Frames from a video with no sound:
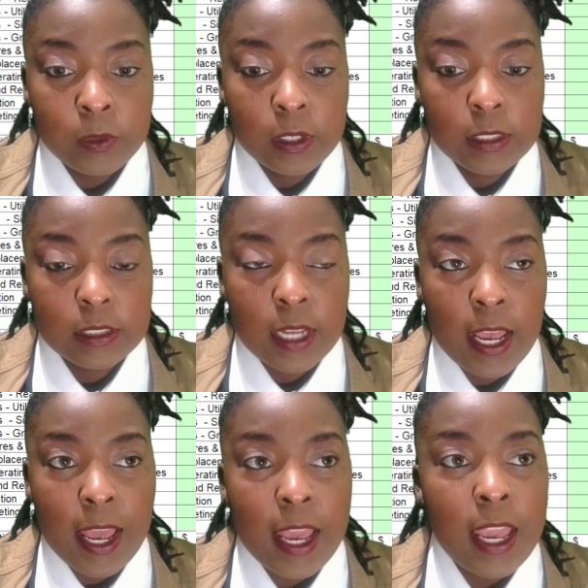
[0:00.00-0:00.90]
and say,
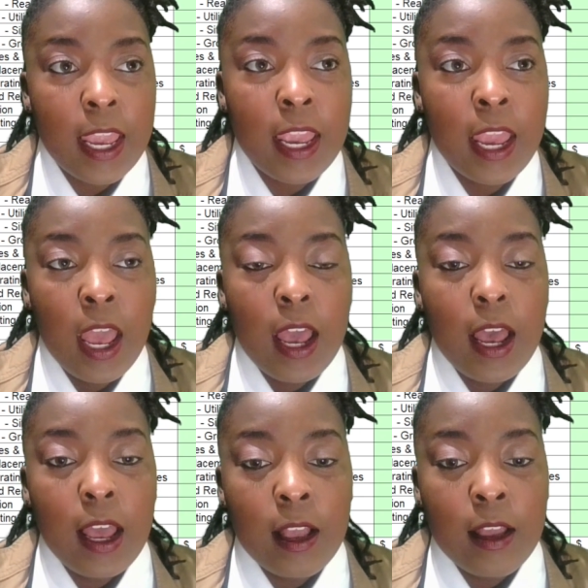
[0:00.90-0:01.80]
hey,
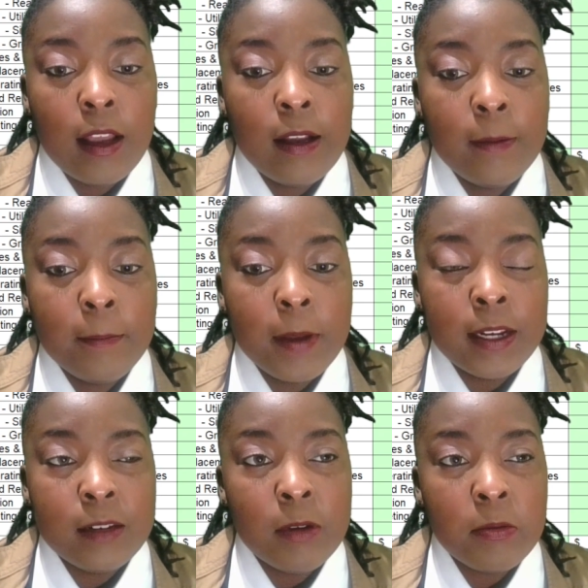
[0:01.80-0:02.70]
I
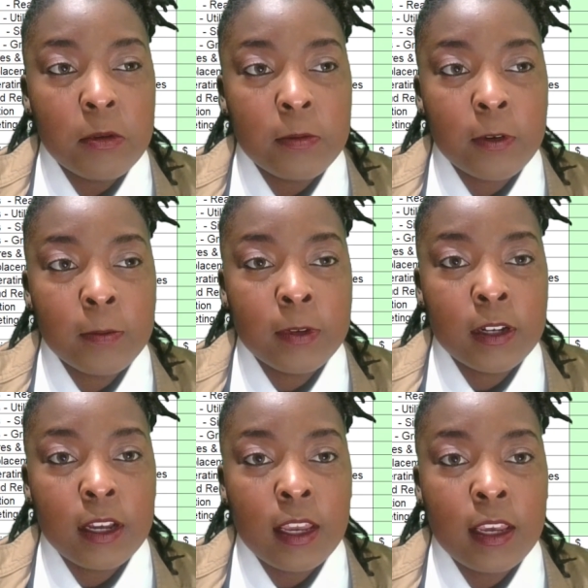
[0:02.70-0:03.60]
did my pro forma
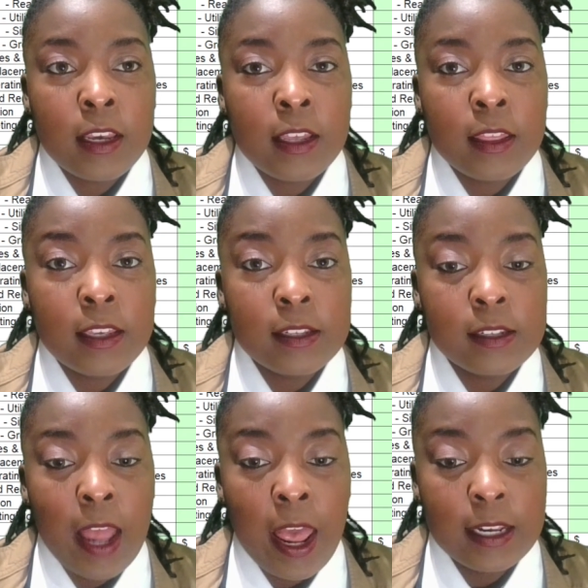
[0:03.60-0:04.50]
and this is
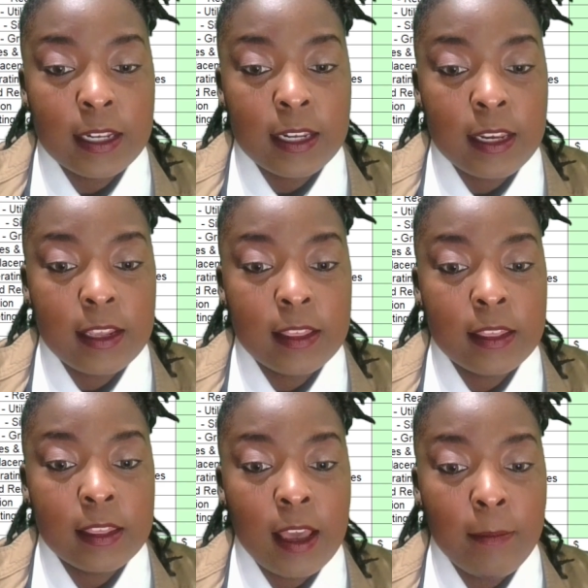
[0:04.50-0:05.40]
actually
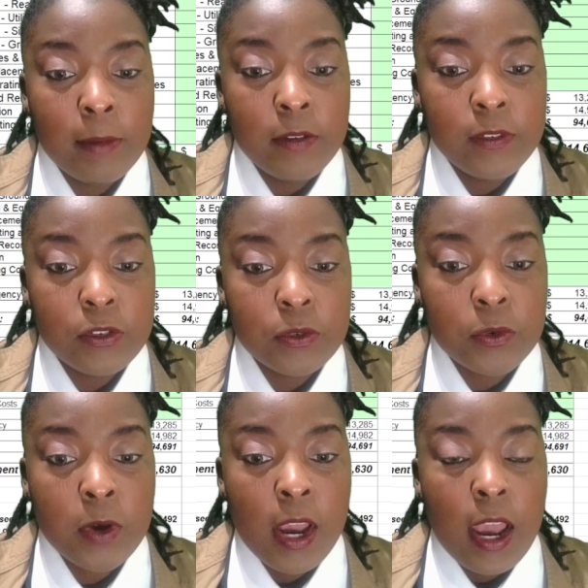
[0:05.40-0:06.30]
not beneficial.
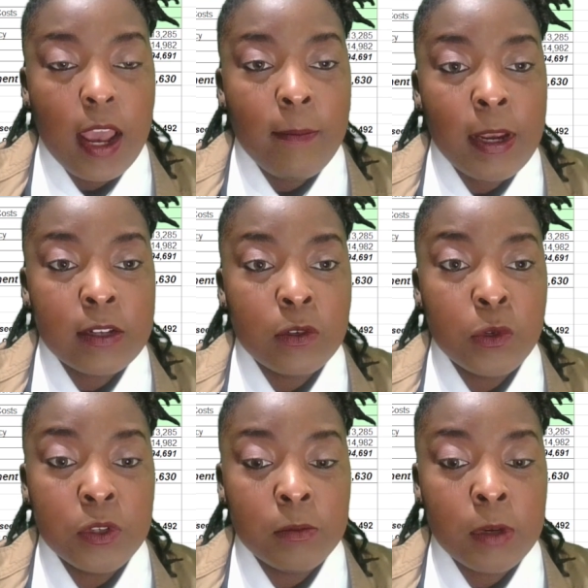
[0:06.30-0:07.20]
I'm actually
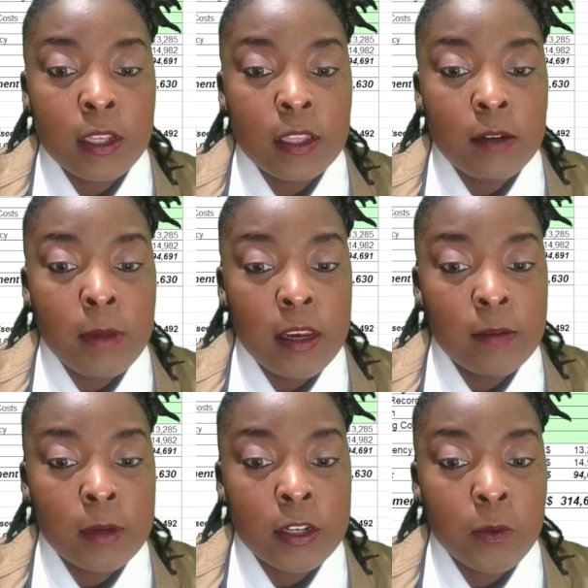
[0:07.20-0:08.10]
losing money than making
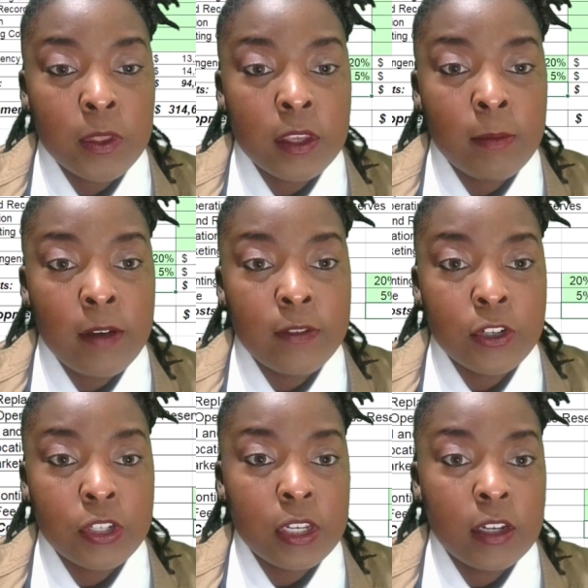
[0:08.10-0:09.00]
money within my
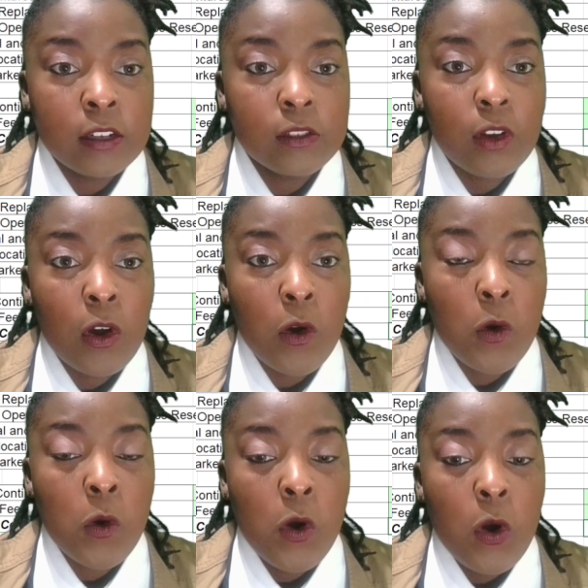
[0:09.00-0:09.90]
first year. So
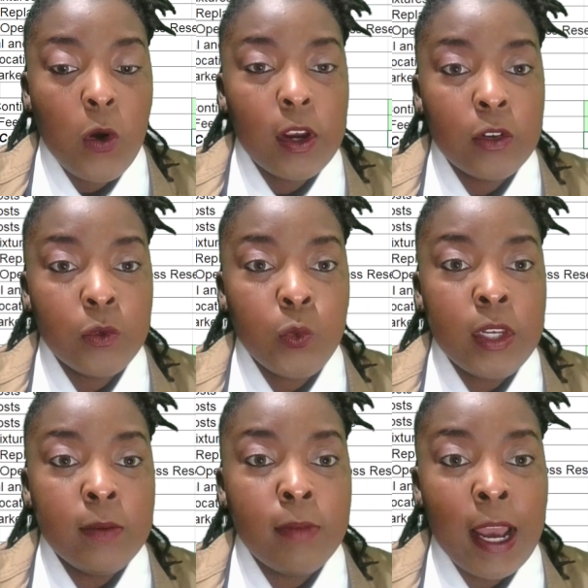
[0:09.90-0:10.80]
could we
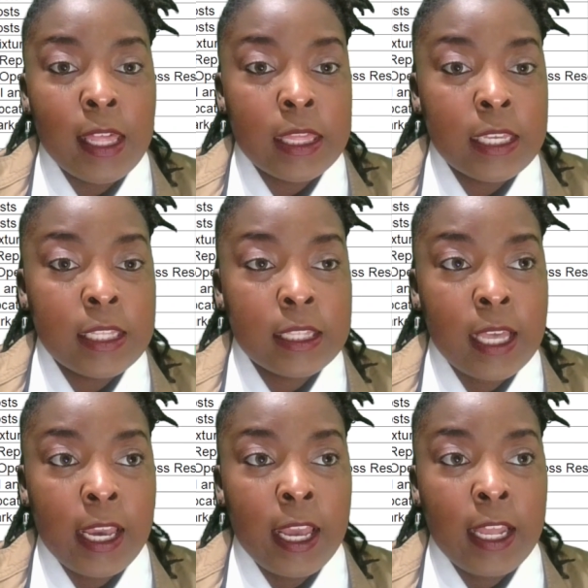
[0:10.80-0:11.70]
buy this
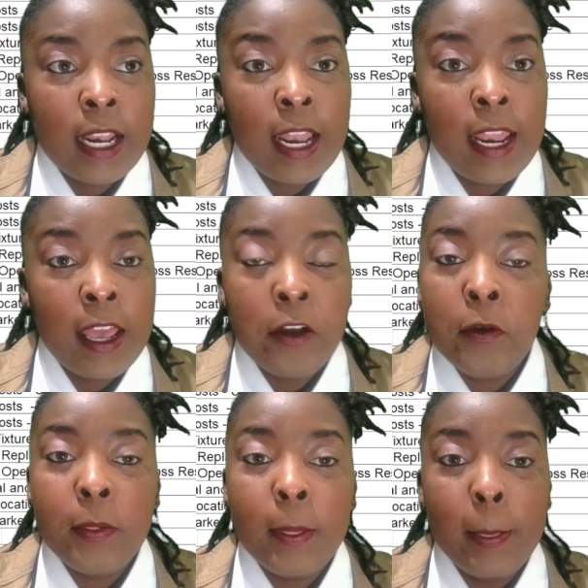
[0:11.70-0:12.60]
land now?
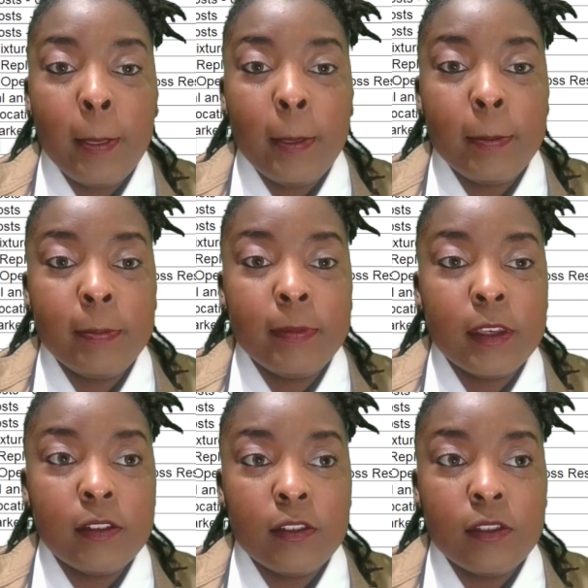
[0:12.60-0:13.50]
This
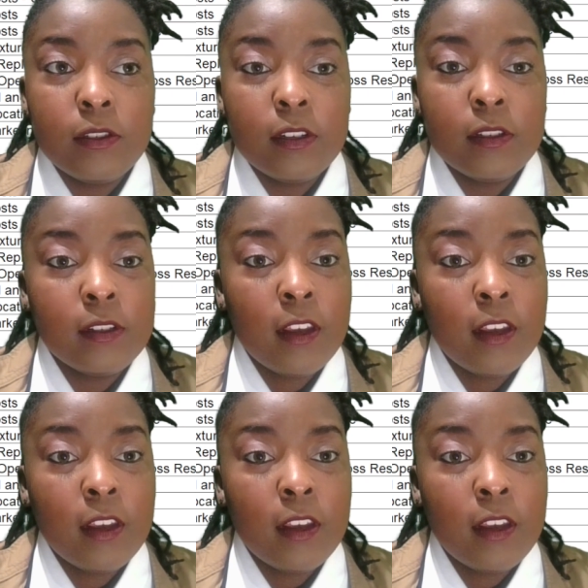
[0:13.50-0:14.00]
is just